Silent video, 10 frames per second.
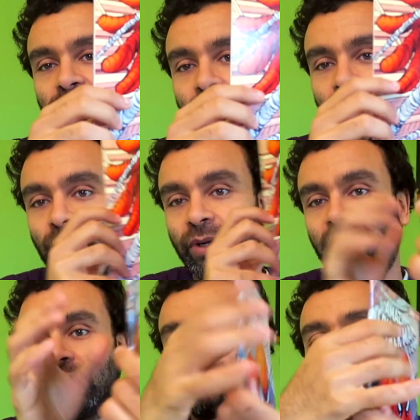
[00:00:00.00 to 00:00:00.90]
So here we
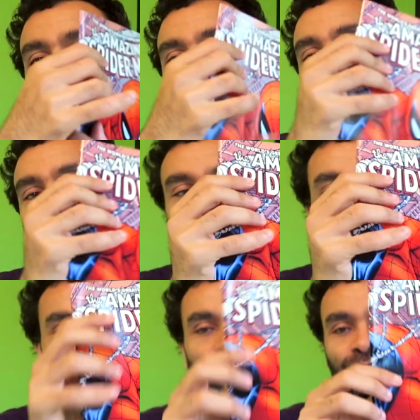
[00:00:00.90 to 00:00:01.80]
have
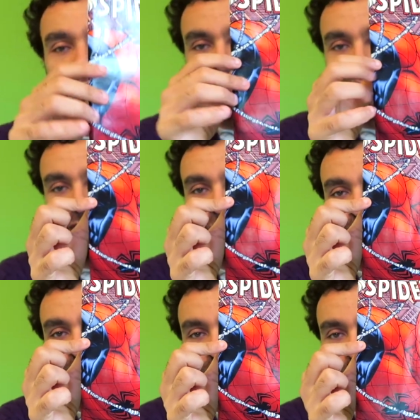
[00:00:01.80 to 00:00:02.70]
the
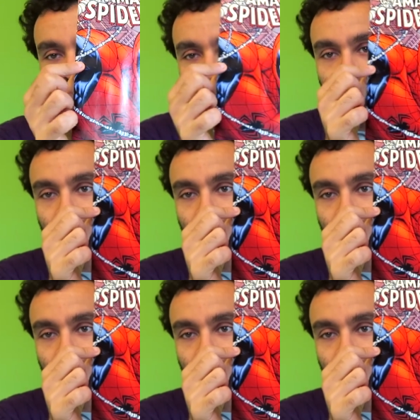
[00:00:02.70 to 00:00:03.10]
front,